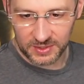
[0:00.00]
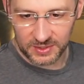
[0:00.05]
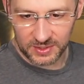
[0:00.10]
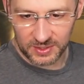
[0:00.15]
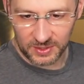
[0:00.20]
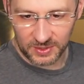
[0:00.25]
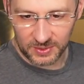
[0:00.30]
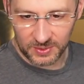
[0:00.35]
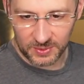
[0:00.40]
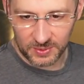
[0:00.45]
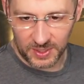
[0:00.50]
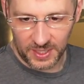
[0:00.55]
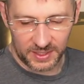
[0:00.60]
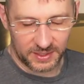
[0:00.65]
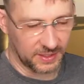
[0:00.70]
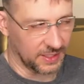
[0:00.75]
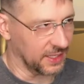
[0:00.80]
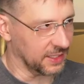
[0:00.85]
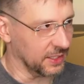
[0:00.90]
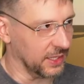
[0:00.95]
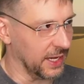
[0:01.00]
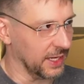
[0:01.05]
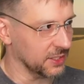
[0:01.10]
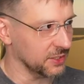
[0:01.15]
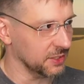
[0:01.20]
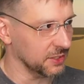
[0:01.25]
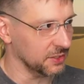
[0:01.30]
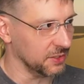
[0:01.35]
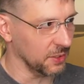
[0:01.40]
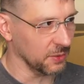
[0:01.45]
so I
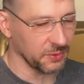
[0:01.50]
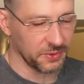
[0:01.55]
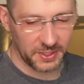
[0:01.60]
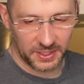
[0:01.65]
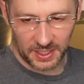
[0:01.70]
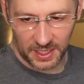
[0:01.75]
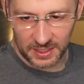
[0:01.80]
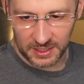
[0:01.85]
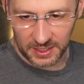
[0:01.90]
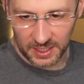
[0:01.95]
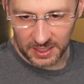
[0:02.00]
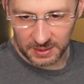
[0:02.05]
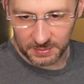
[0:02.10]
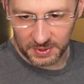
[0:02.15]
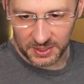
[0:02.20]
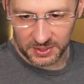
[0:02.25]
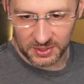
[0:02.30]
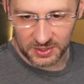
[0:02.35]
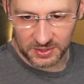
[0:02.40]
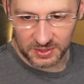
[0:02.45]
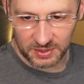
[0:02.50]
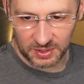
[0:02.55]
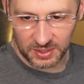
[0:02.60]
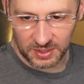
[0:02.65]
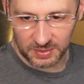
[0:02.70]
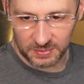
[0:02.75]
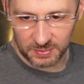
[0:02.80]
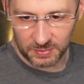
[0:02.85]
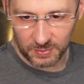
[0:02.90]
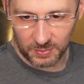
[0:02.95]
actually don't think any animations are going
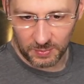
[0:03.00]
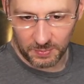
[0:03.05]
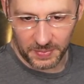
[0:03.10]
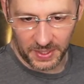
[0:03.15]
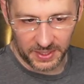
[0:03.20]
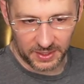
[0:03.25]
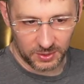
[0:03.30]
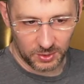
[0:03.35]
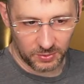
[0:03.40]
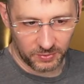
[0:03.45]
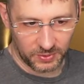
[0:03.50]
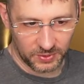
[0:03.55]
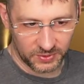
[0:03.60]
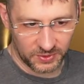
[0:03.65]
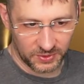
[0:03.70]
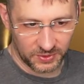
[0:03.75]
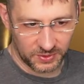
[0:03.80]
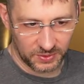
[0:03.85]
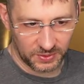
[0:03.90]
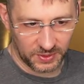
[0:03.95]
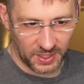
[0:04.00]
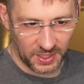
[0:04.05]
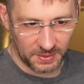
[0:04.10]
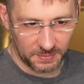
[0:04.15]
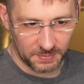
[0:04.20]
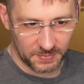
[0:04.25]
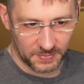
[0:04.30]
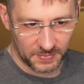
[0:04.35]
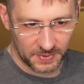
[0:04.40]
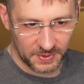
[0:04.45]
to make it over into the new
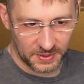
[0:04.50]
game.